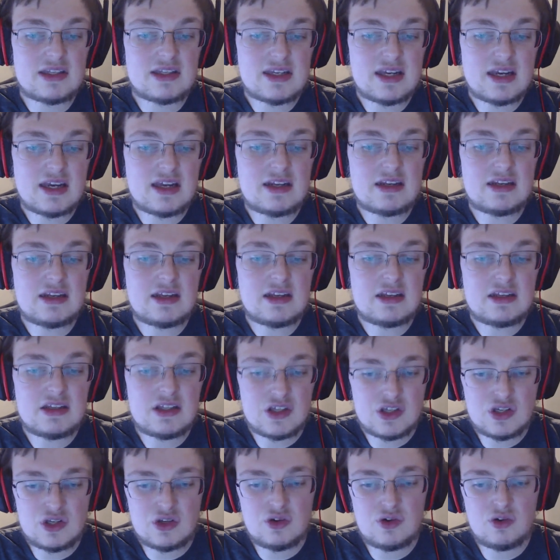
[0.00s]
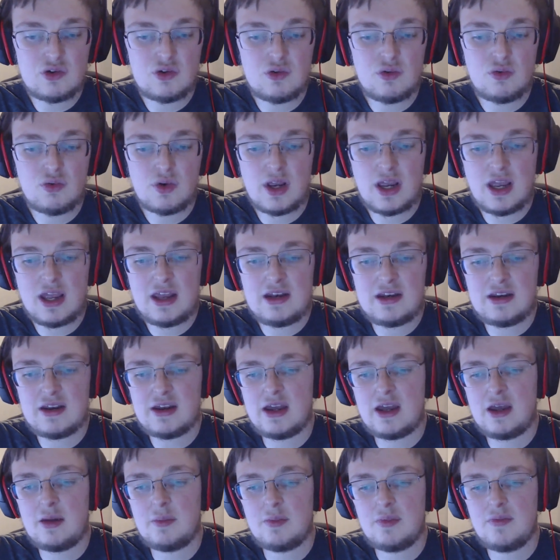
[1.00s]
tended to end
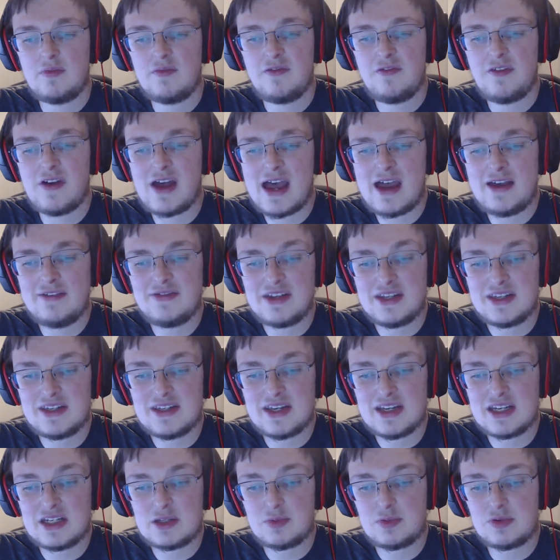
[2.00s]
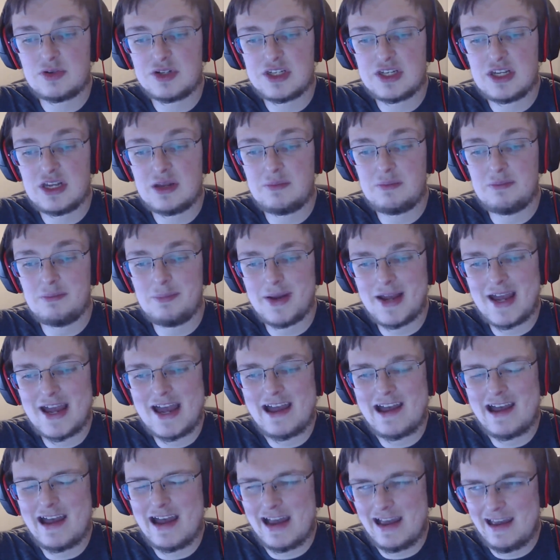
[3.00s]
up five to six percent
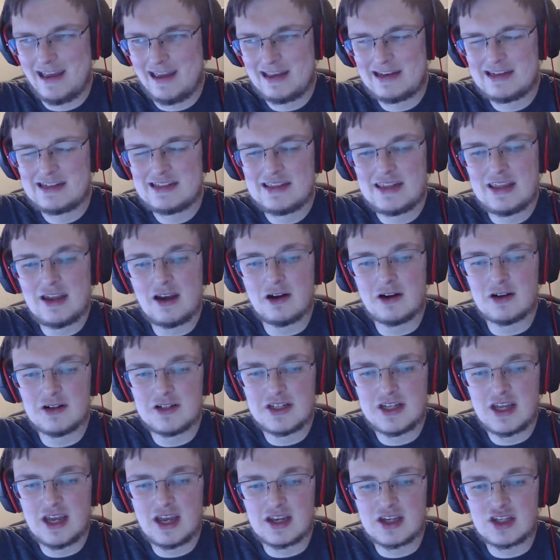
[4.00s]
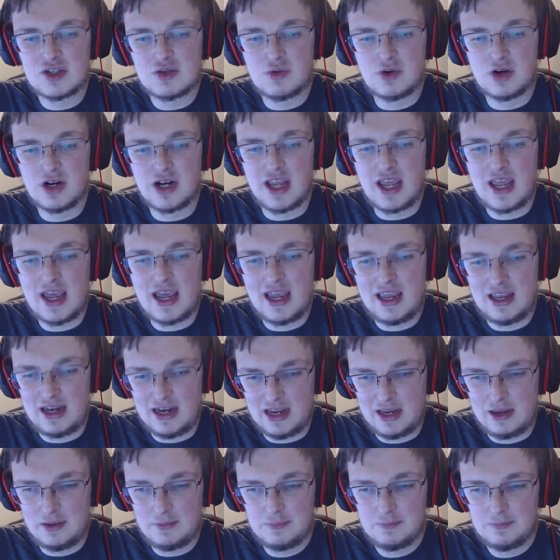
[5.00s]
behind the R T X twenty eighty.